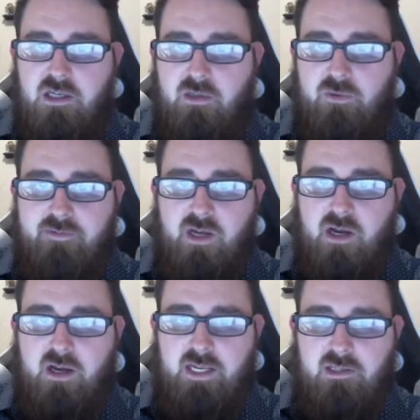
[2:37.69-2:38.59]
We've
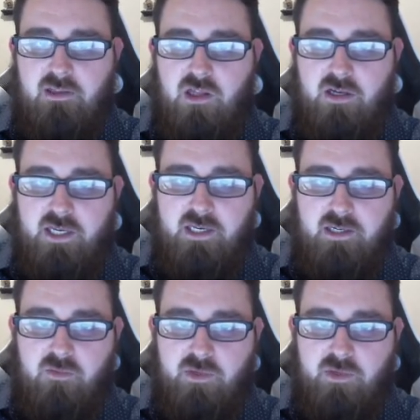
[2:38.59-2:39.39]
got a login.